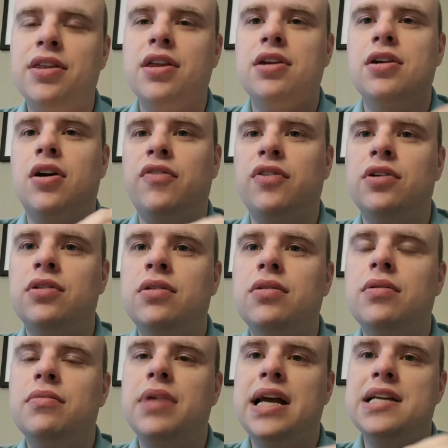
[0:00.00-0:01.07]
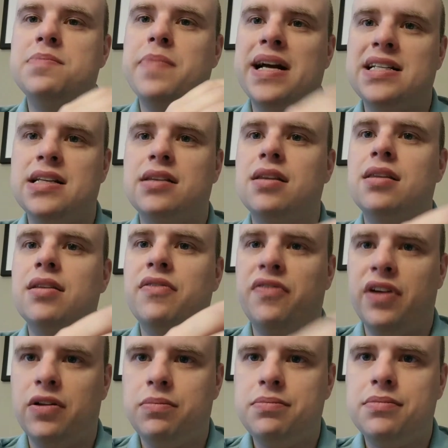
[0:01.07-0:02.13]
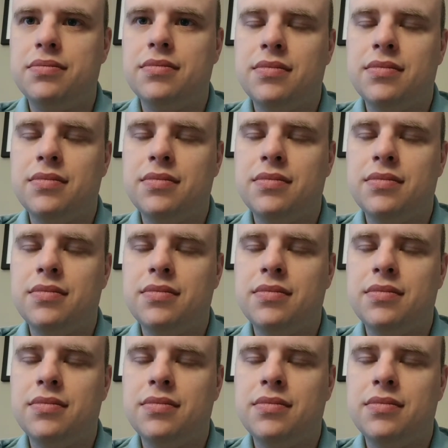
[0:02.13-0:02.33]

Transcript: that the novel is better than the film.